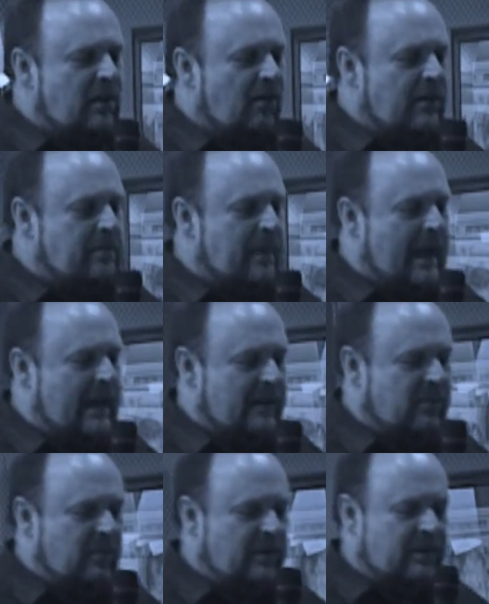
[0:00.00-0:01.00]
lorry
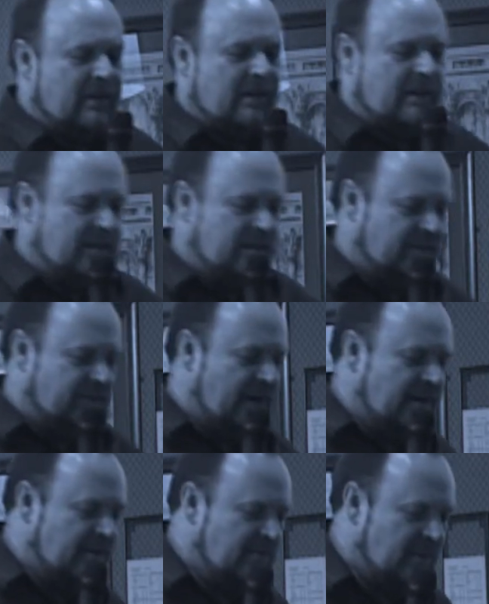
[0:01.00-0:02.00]
back with a
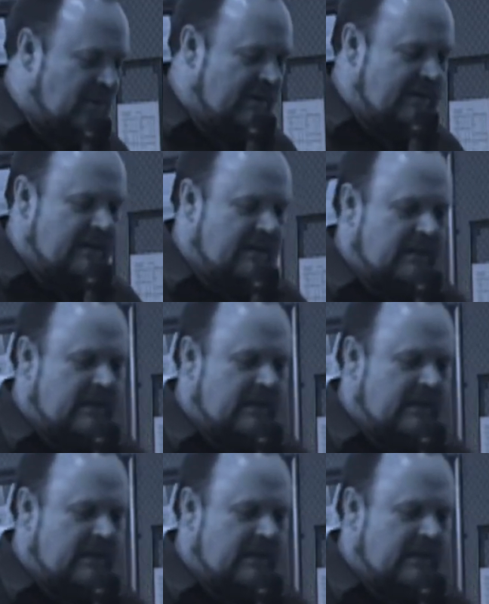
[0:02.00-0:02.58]
friend of mine,